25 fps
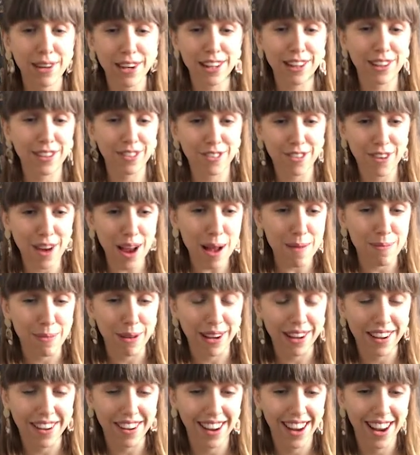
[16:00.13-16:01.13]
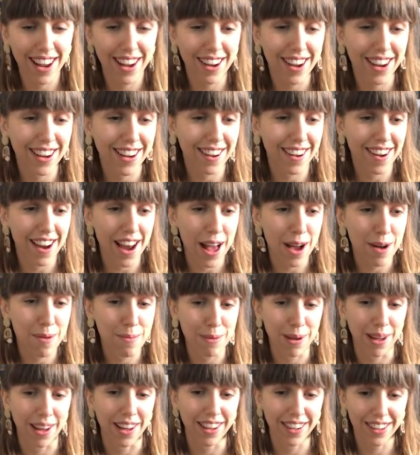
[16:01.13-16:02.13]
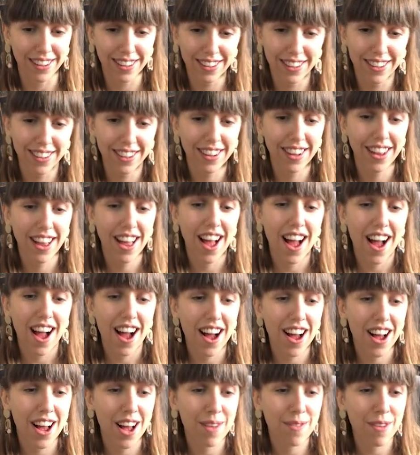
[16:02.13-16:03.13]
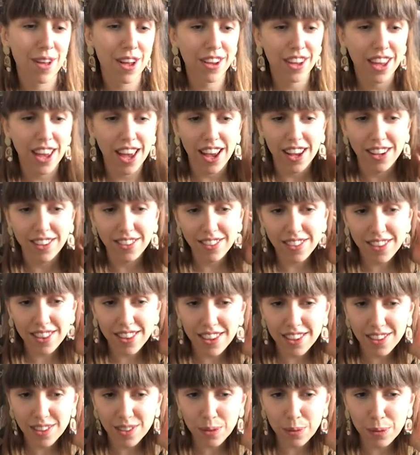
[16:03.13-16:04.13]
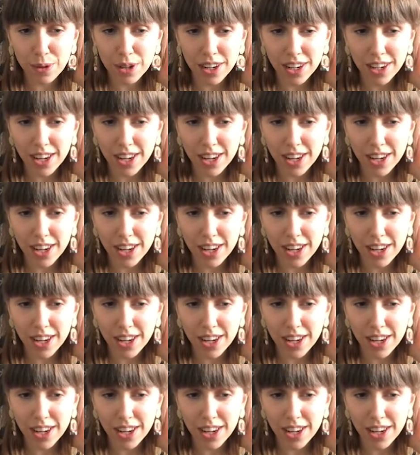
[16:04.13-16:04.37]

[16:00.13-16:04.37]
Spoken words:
it's crap. I can't help it. Okay, so this one